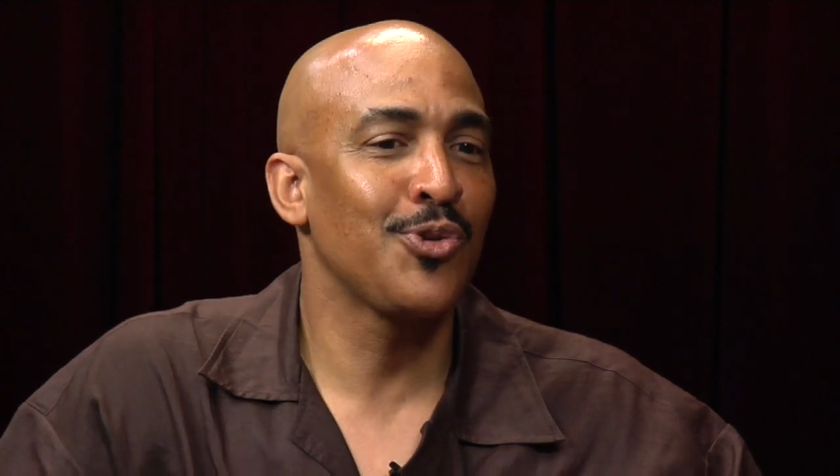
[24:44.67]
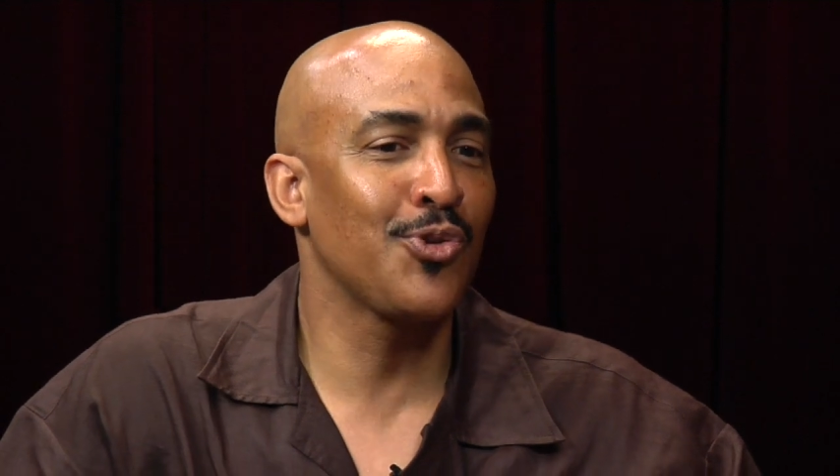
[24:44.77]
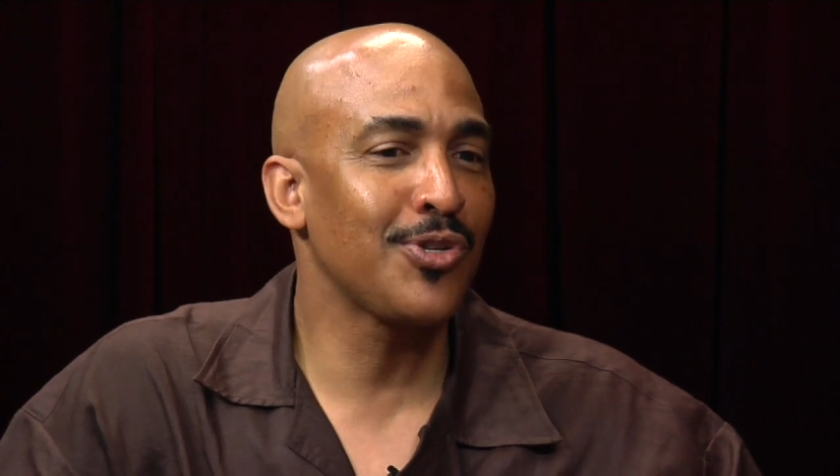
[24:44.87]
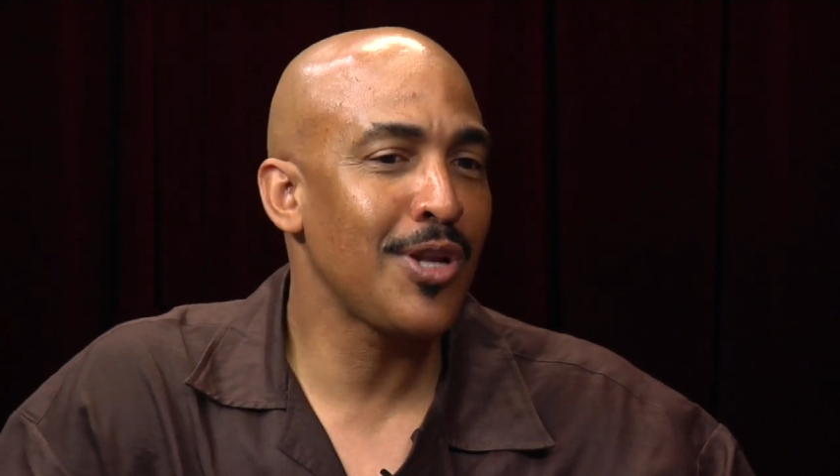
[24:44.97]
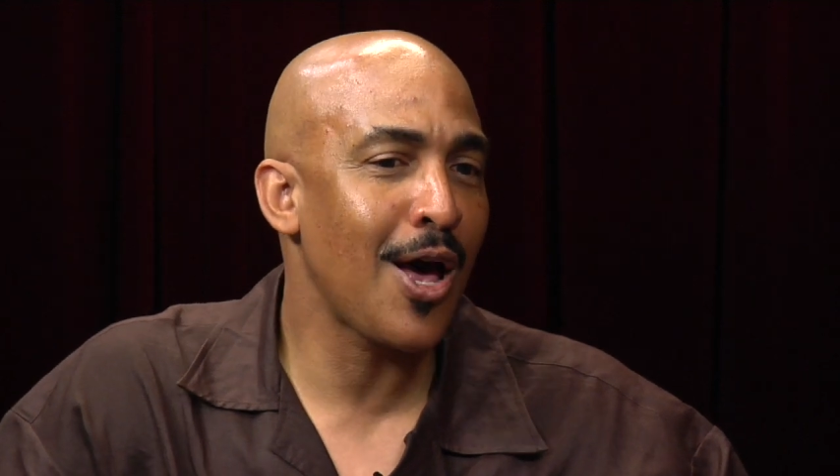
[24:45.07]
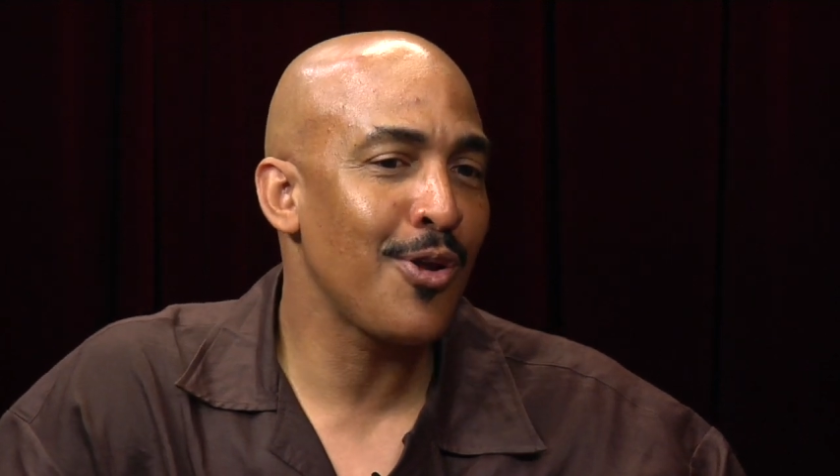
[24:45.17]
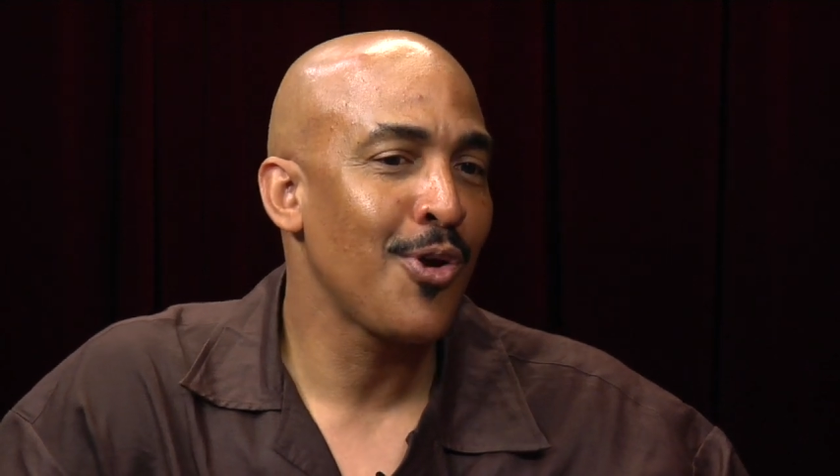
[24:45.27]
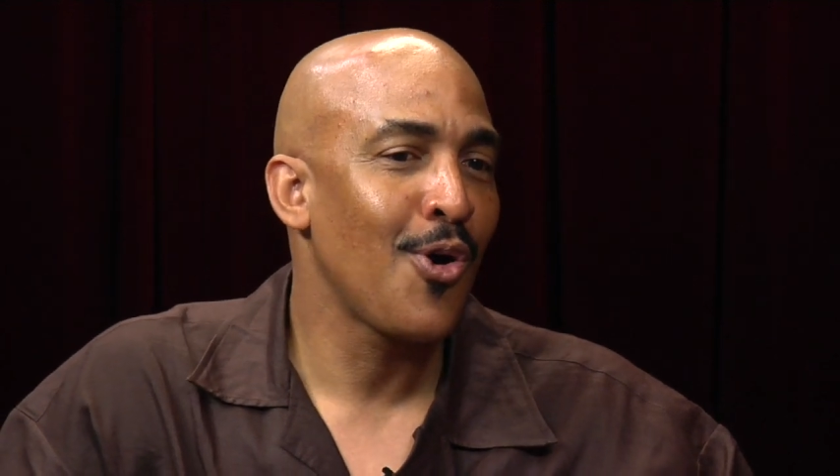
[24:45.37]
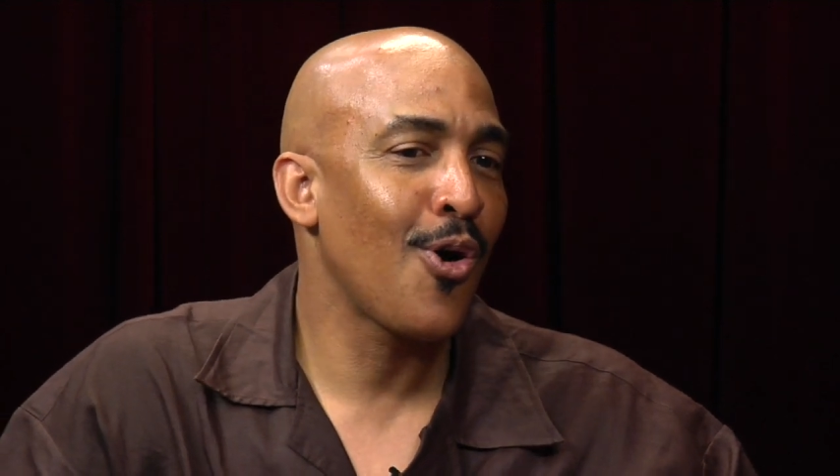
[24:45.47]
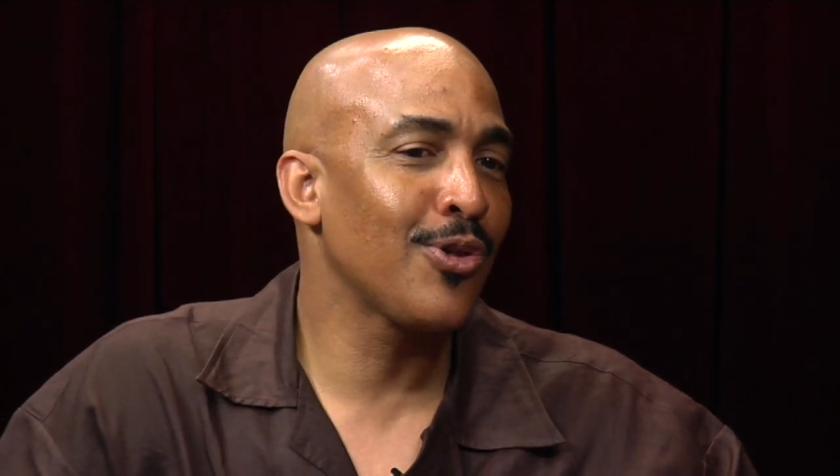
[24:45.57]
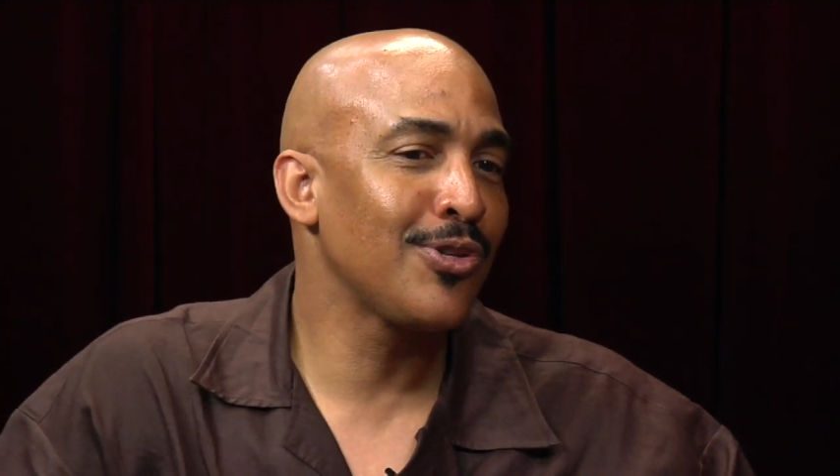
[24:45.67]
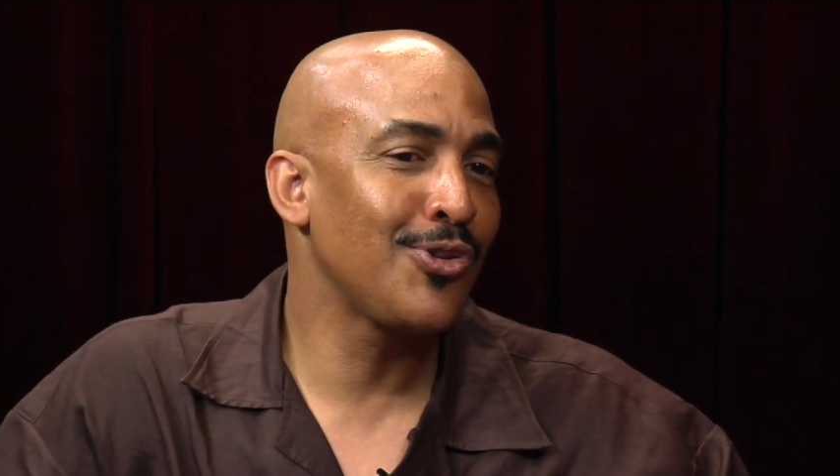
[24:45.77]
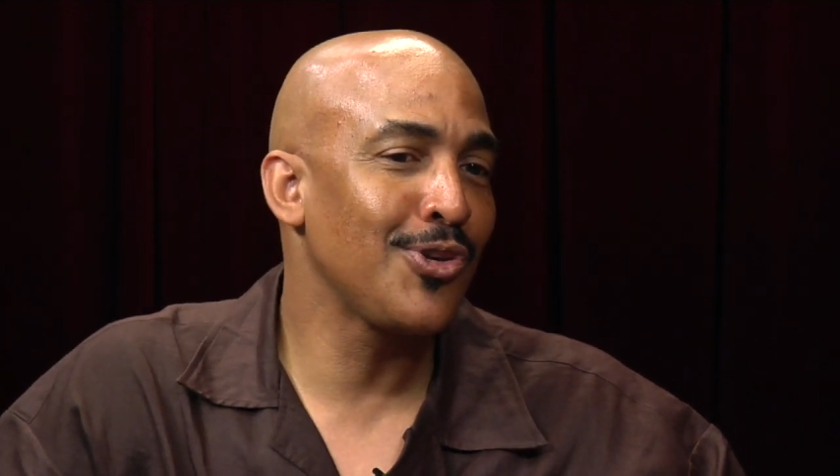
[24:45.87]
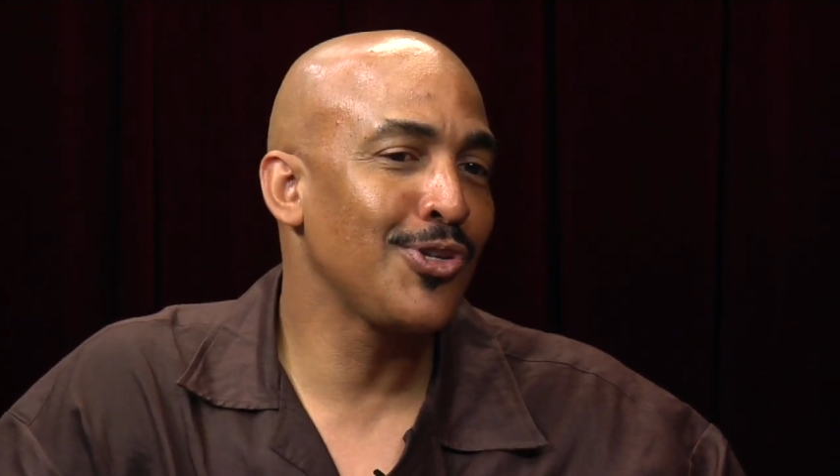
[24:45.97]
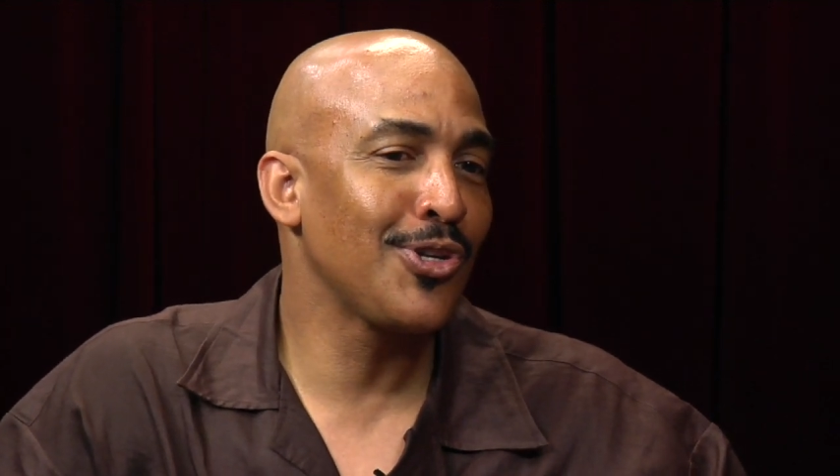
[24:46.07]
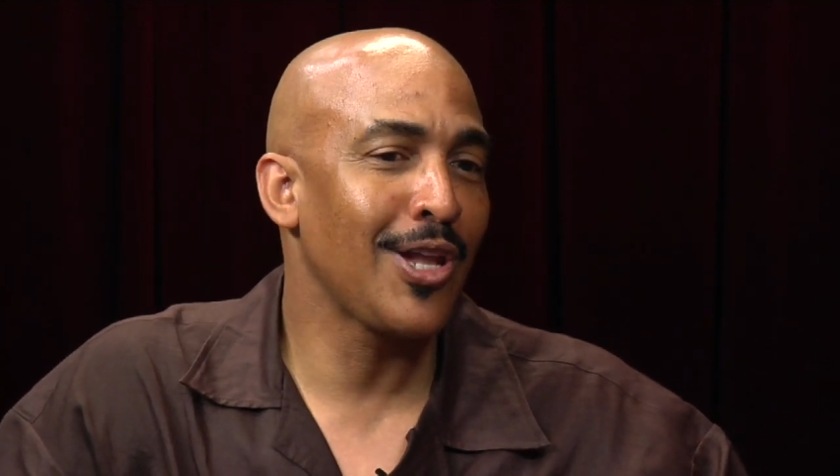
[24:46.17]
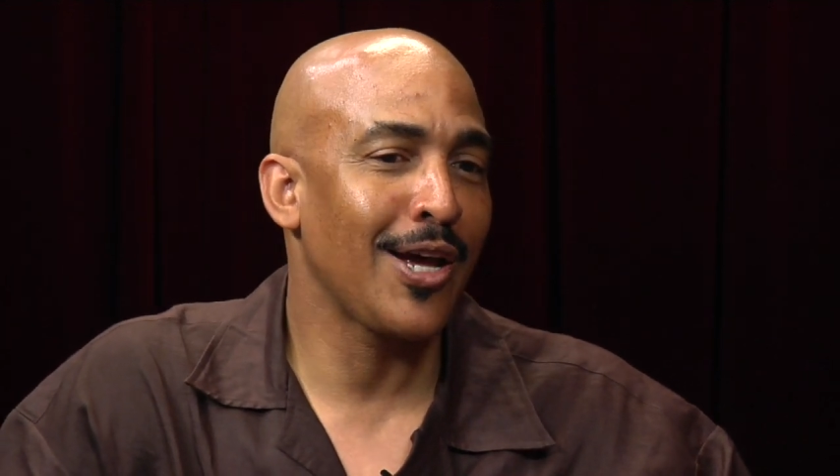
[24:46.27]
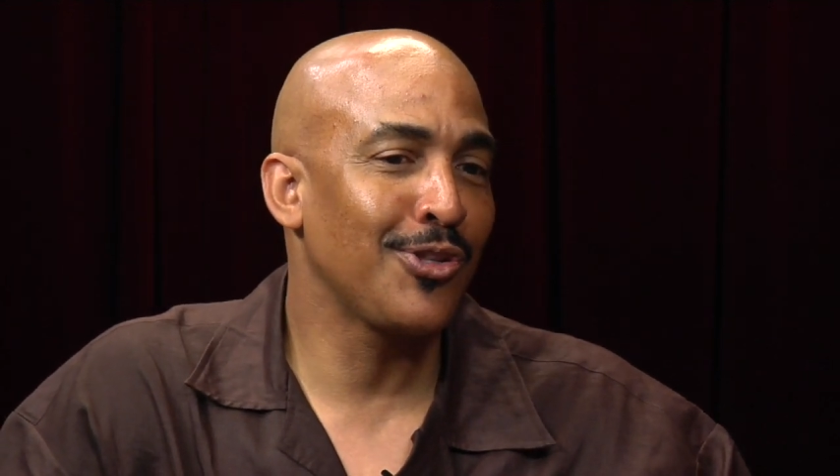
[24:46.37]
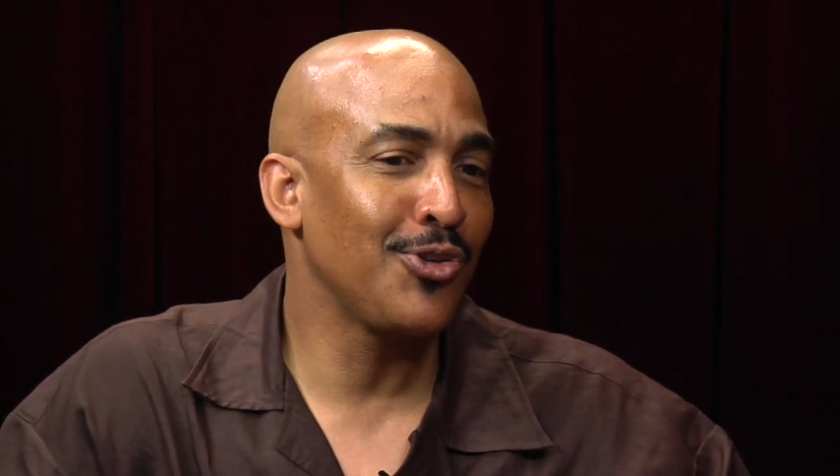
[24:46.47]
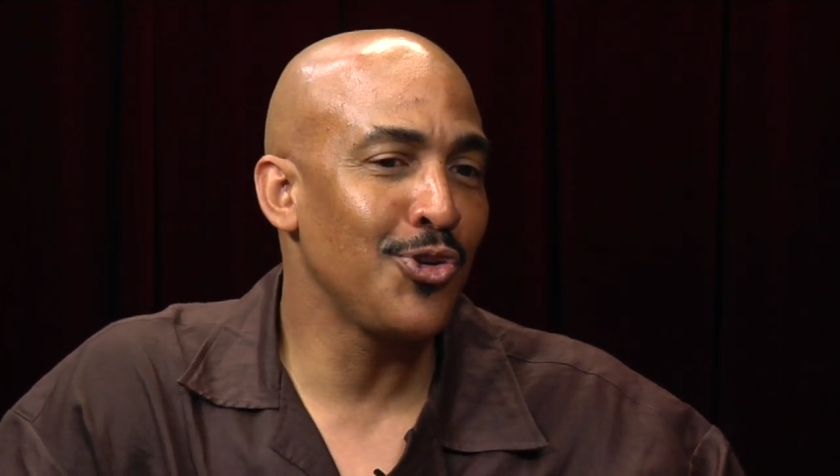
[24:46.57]
So it's not all of the things you
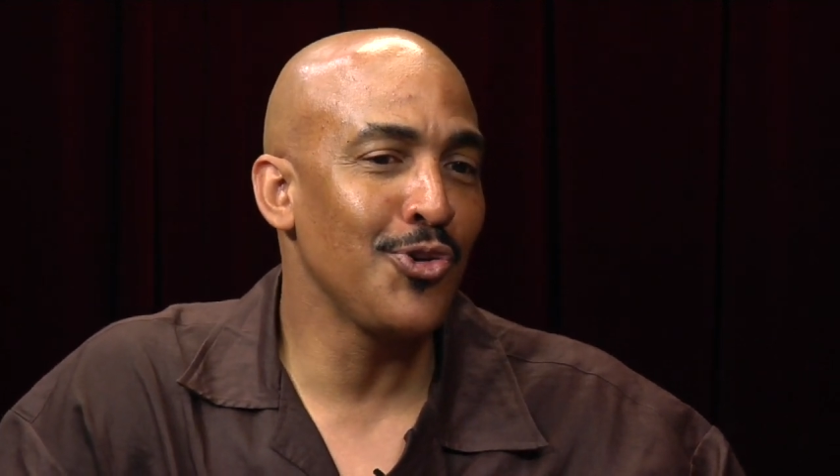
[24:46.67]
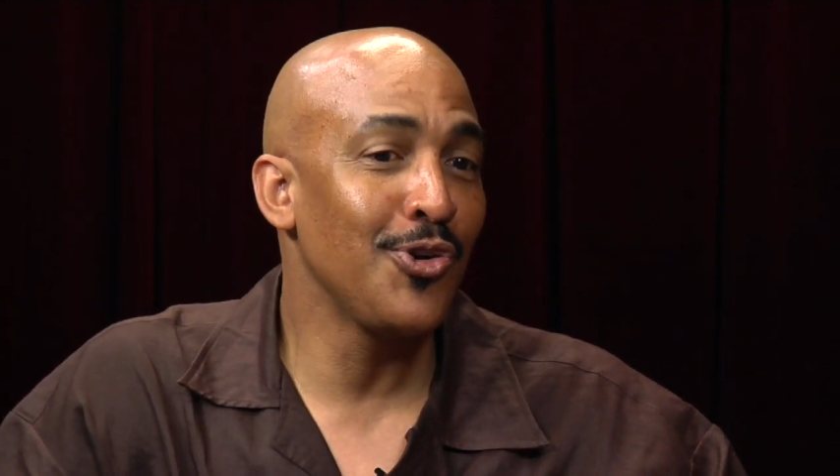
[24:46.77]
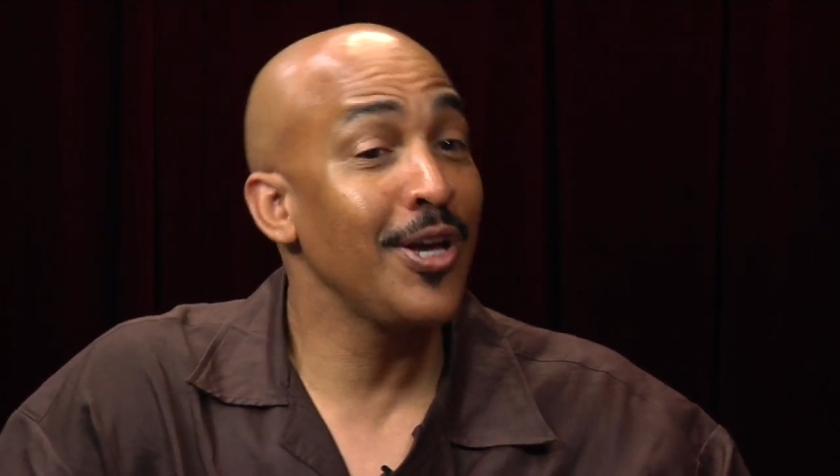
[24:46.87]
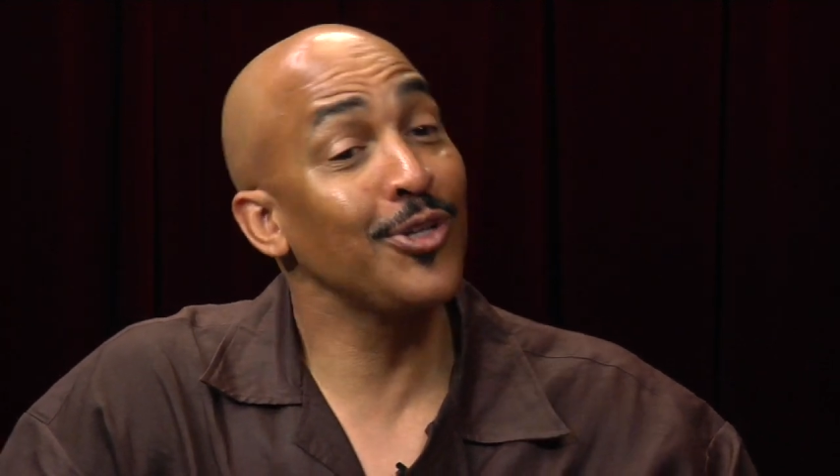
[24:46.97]
like to do.